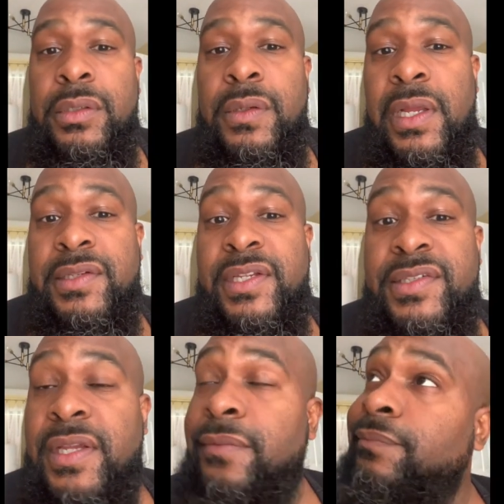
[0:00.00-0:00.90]
as I
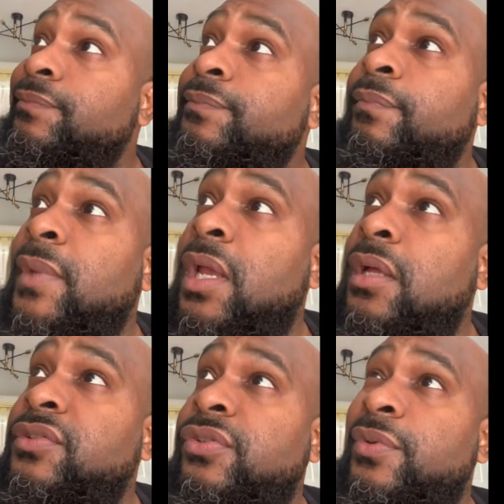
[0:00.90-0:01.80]
said,
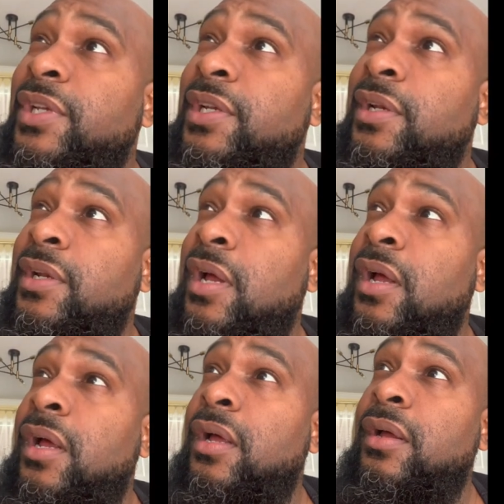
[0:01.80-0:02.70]
tune in
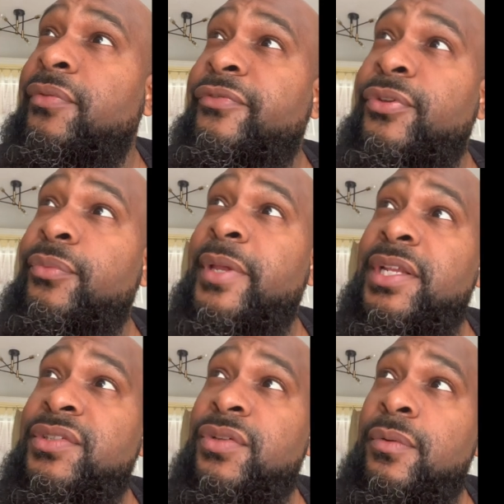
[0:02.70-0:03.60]
a few
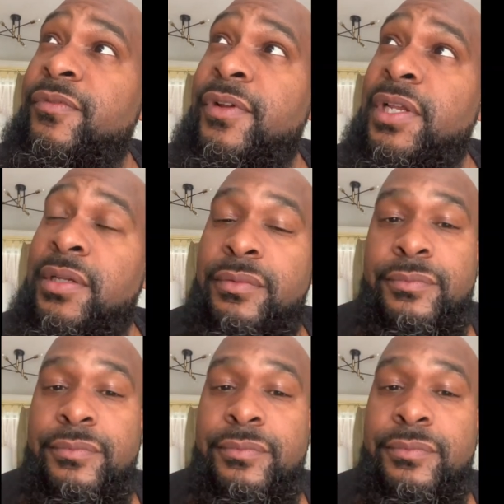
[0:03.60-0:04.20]
minutes, hopefully,